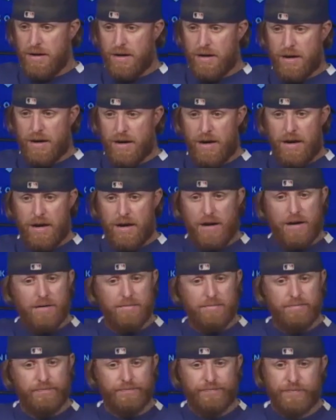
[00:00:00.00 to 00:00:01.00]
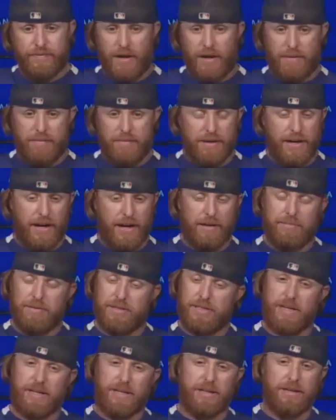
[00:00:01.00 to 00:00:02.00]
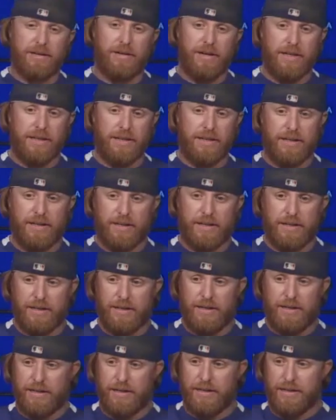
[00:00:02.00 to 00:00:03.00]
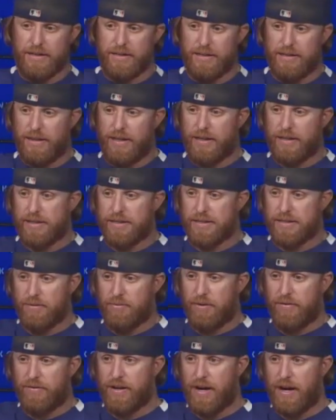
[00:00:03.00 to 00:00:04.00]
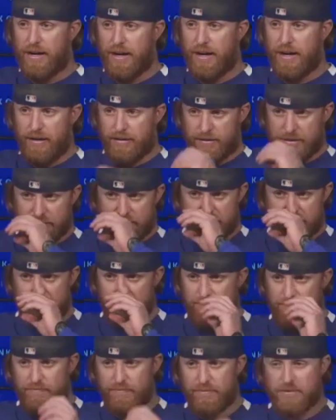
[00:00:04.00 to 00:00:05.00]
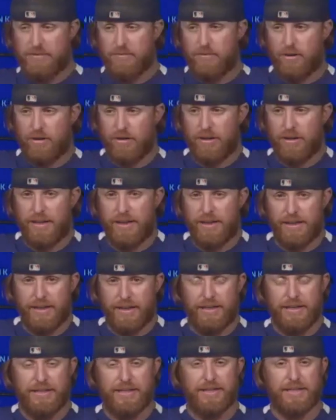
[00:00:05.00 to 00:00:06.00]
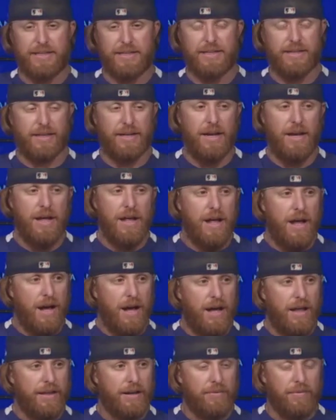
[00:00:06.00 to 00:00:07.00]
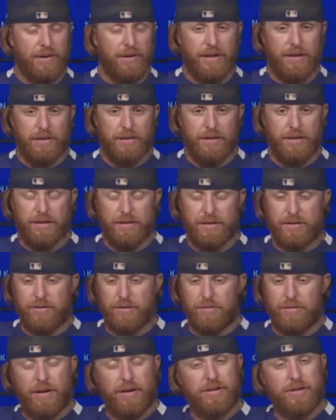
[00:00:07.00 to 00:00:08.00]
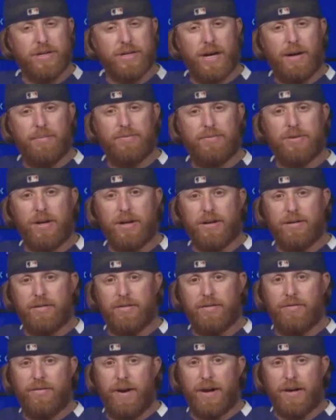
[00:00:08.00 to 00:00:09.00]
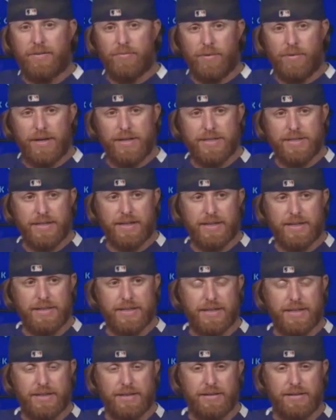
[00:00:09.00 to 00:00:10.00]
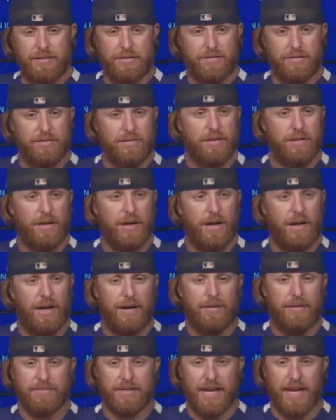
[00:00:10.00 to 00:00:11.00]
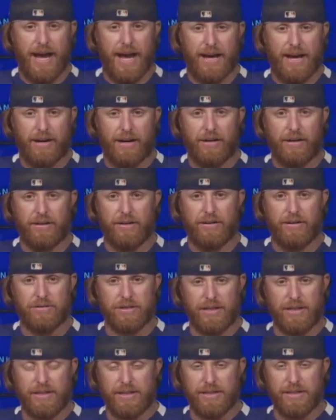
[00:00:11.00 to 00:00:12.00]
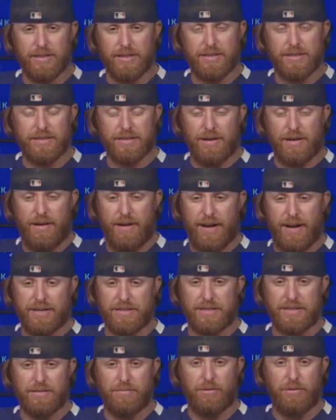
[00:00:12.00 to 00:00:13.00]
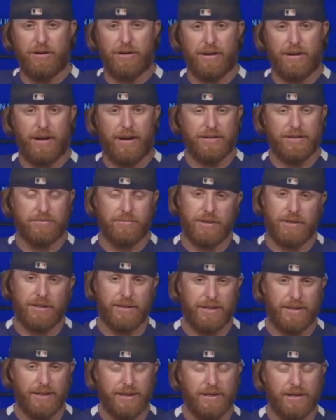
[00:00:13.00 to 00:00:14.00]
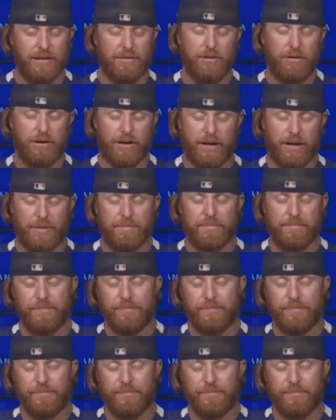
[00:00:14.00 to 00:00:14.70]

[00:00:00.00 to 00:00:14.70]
Um, I mean, not in particular. I think, uh, like you said, we've gotten out to some some early leads, and I think we need to do a better job trying to find ways to continue um, to add on to those leads as the ball as we get into the ball game.